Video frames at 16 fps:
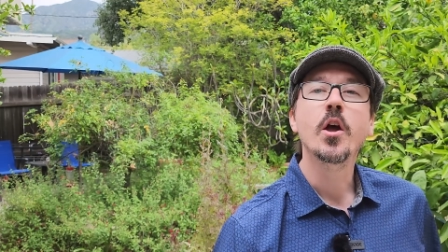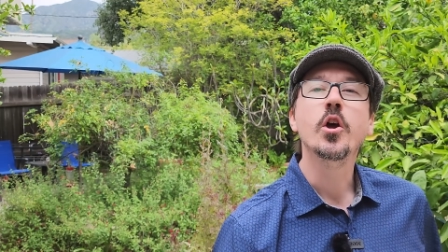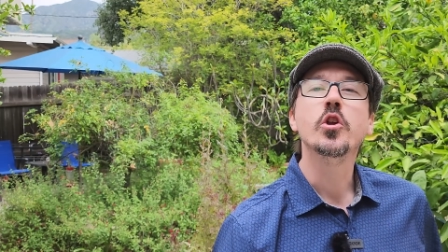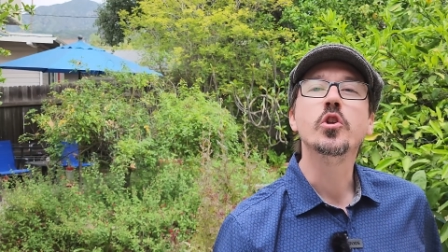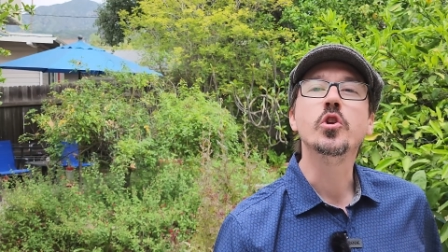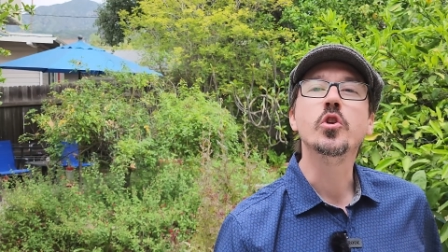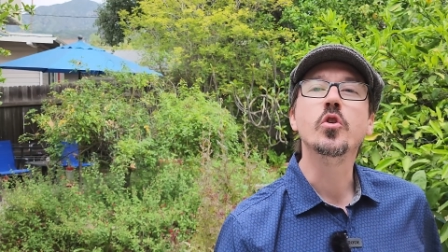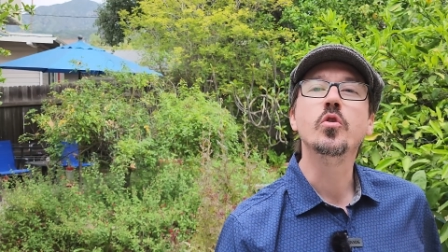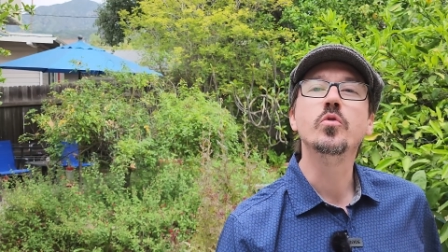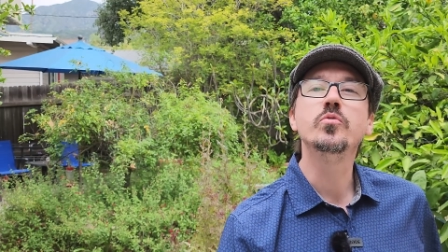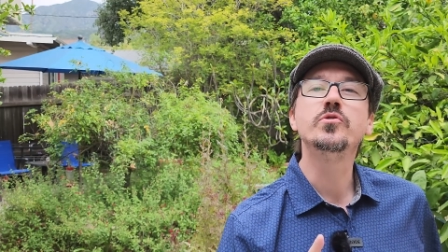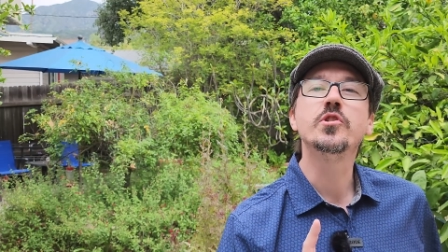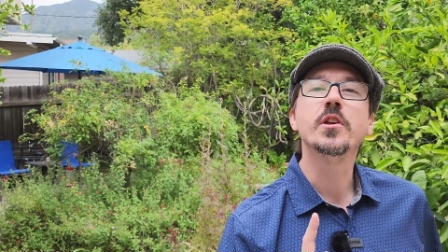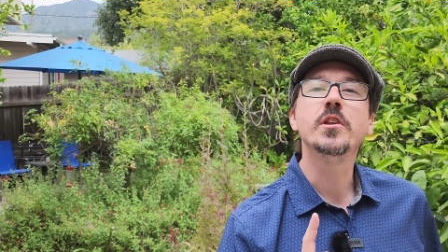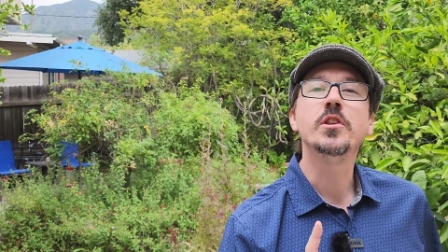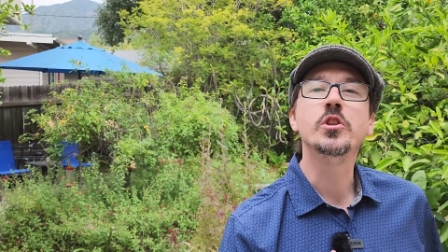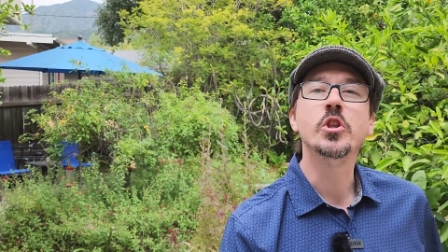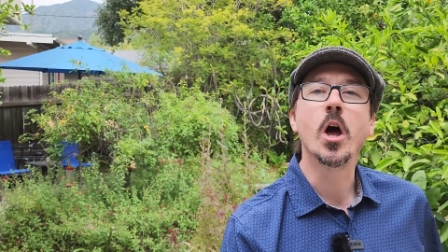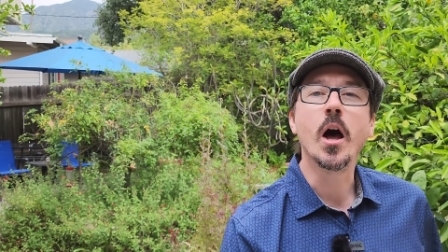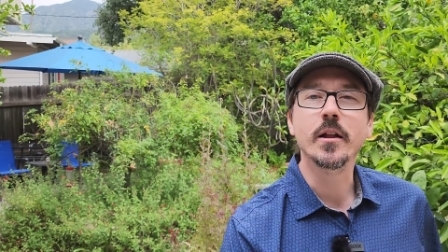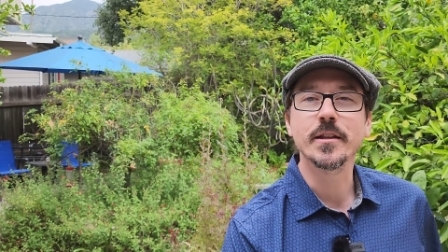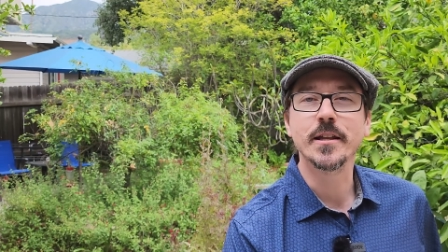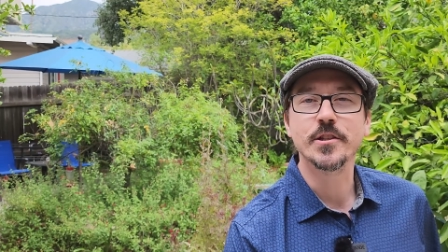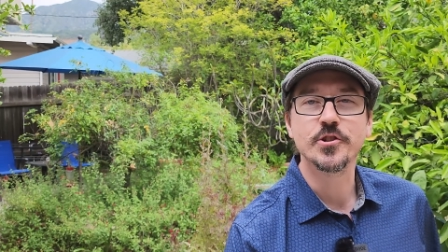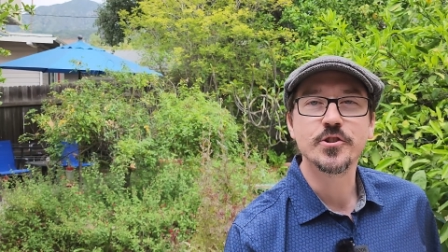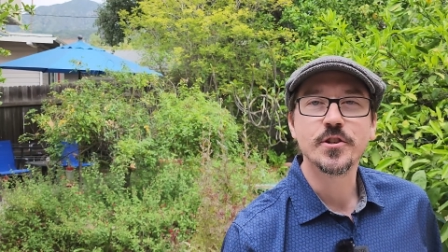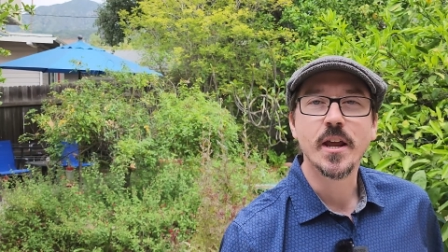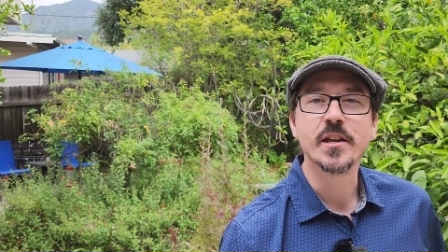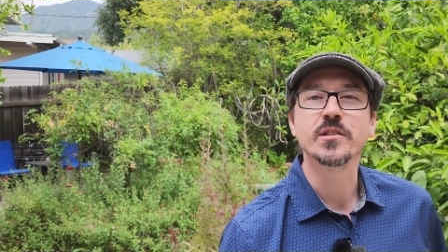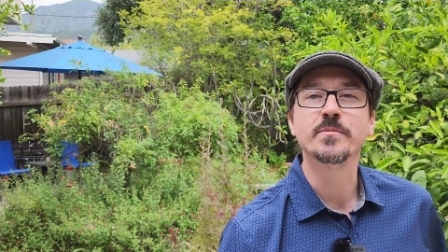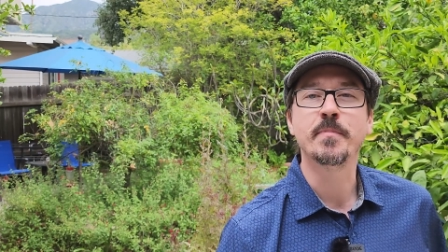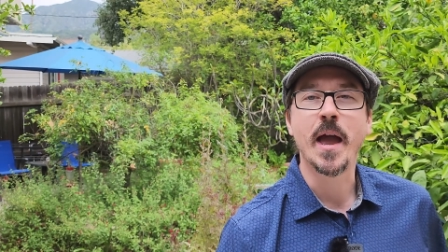use knowledge
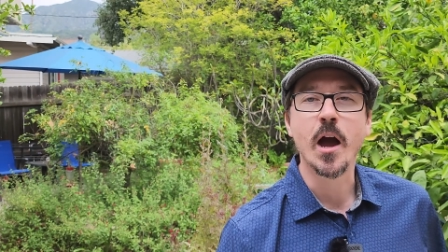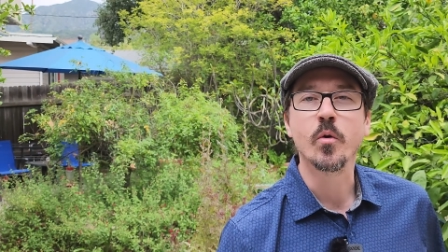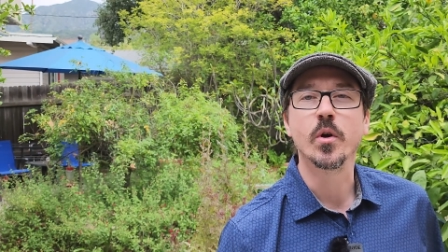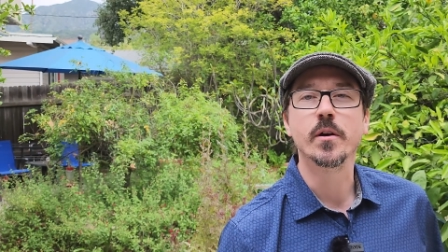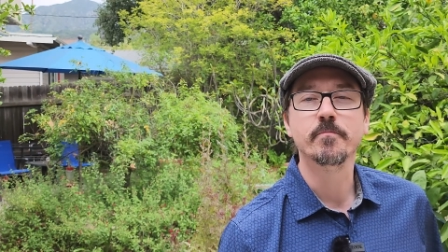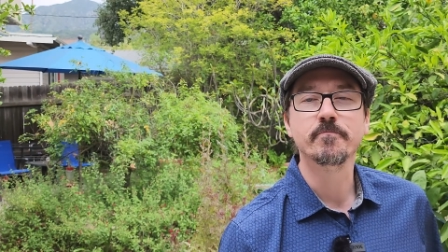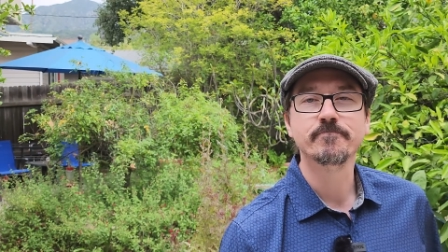as power.